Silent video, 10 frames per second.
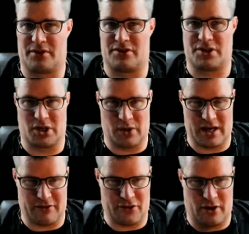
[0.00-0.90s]
So
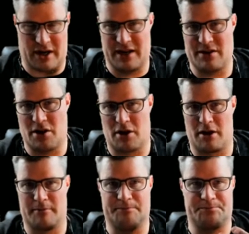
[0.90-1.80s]
if you're in
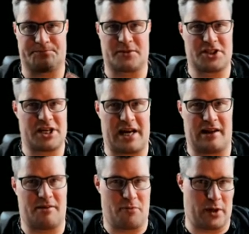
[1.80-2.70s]
your
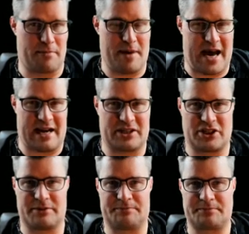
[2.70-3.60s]
shell with
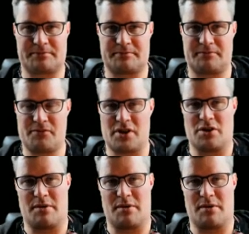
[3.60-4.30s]
bash, you